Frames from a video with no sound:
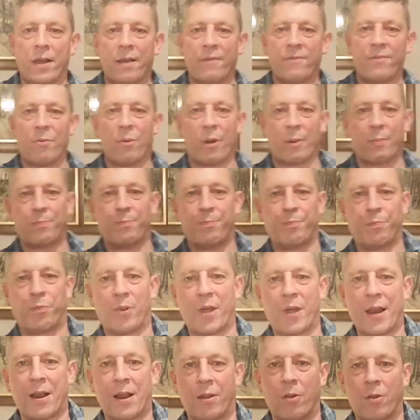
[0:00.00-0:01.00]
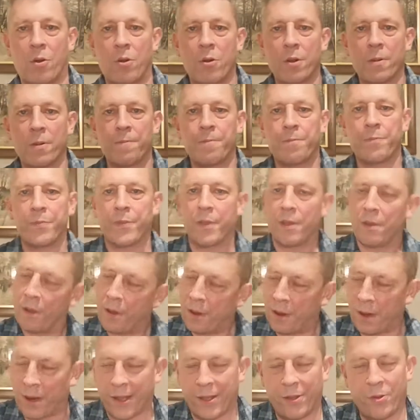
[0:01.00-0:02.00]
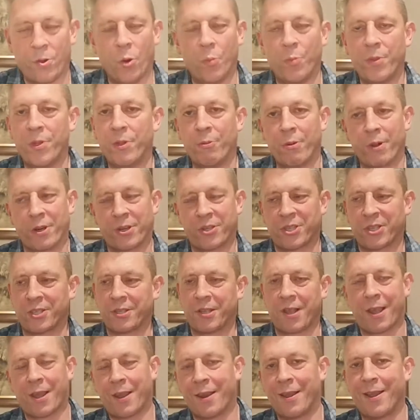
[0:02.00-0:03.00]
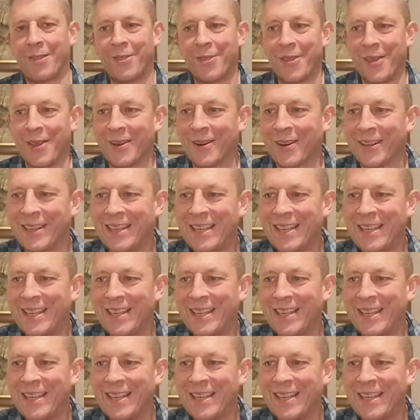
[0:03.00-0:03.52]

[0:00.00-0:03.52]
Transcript: you were playing along, I hope you were sticking in there.